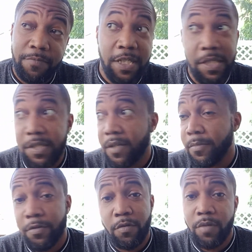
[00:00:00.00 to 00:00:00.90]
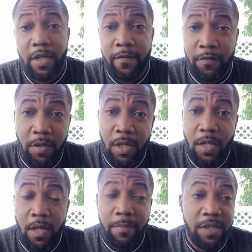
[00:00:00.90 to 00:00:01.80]
December, or whatever.
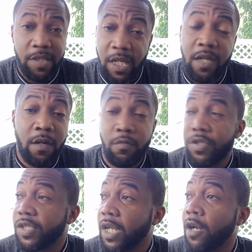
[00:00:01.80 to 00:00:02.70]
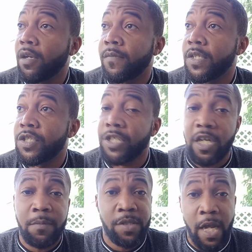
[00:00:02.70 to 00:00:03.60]
I've been saying they were scared of this
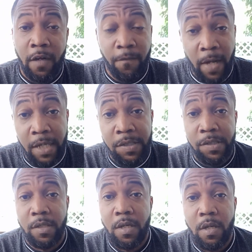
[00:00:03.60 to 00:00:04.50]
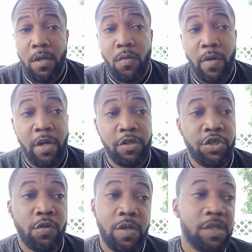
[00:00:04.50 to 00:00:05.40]
sham sacrifice where the
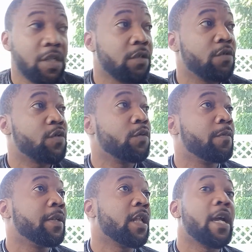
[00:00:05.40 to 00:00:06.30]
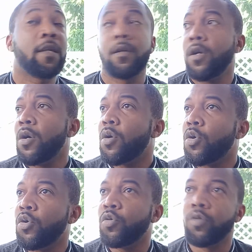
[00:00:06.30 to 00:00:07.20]
short sellers will be like,
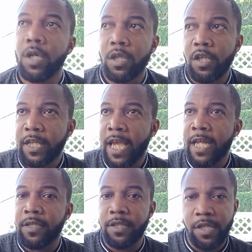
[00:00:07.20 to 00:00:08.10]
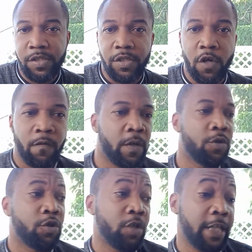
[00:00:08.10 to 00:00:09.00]
ooh, look at this no
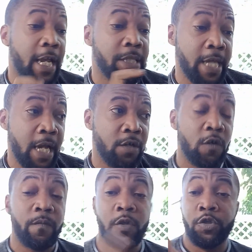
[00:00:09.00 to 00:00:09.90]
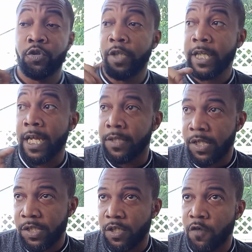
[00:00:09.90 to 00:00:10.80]
voter, look at that no voter, look at
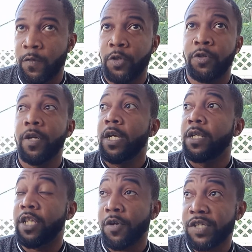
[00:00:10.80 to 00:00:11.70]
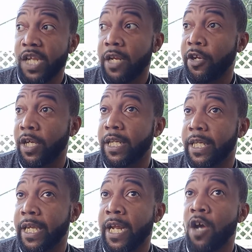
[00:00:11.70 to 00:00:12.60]
this no voter. They're saying they're gonna
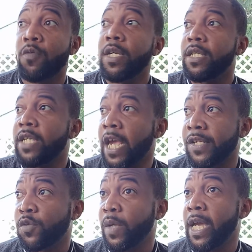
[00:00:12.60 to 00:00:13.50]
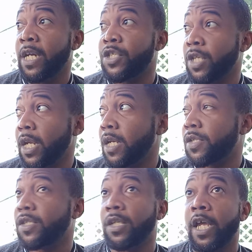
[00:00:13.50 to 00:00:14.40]
get out. Yes, we got a
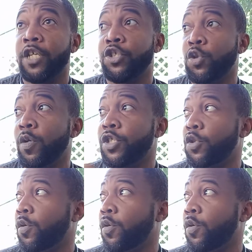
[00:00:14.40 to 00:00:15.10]
chance to like short.